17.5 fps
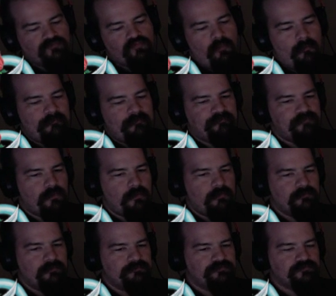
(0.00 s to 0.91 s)
Yeah,
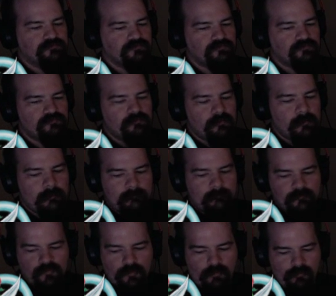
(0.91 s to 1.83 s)
you have
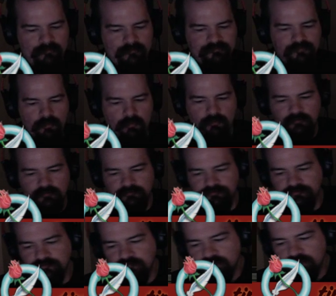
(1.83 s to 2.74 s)

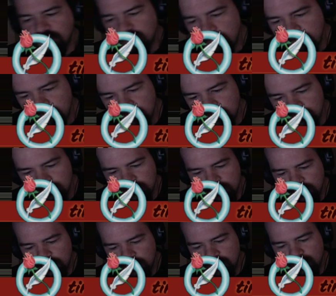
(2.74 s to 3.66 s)
4 extra
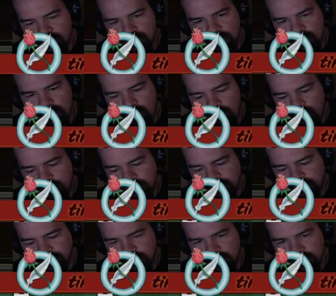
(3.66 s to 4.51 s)
guard and an armor.